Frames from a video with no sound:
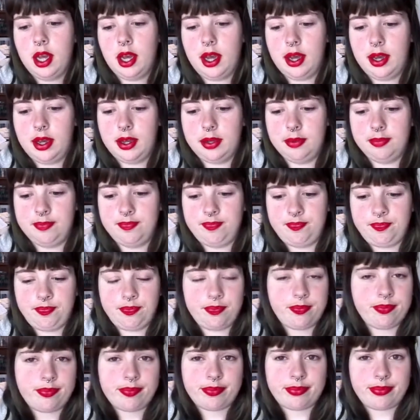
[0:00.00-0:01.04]
I
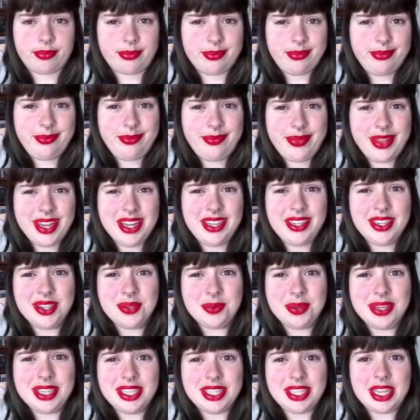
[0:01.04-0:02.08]
just
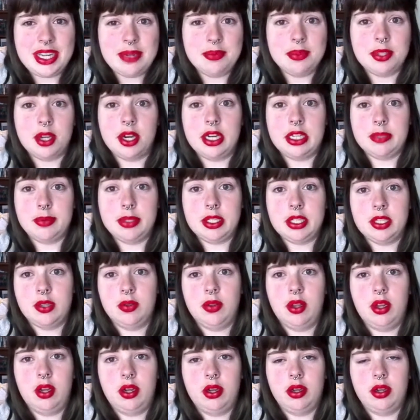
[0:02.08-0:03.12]
want to say I'm sorry it's been so
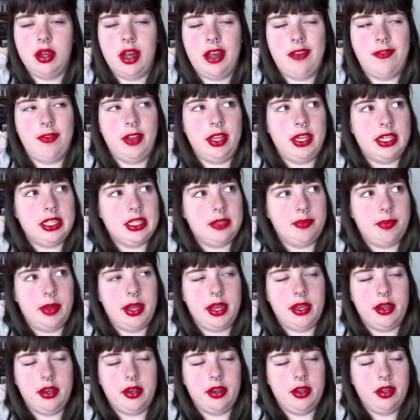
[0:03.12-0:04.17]
long. I feel like it's
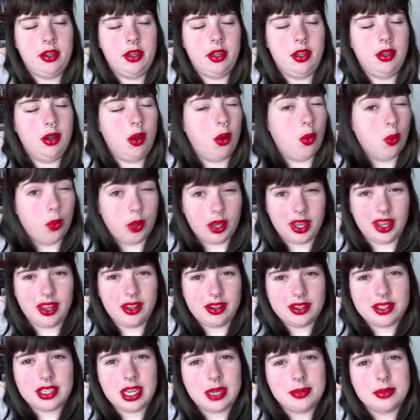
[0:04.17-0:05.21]
been a really
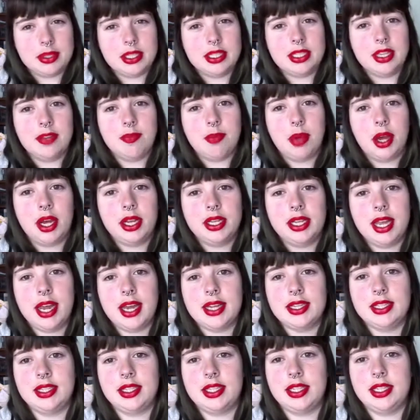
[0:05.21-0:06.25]
long time since I've
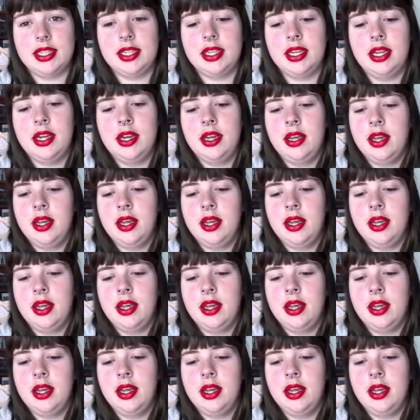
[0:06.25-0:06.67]
podcasted.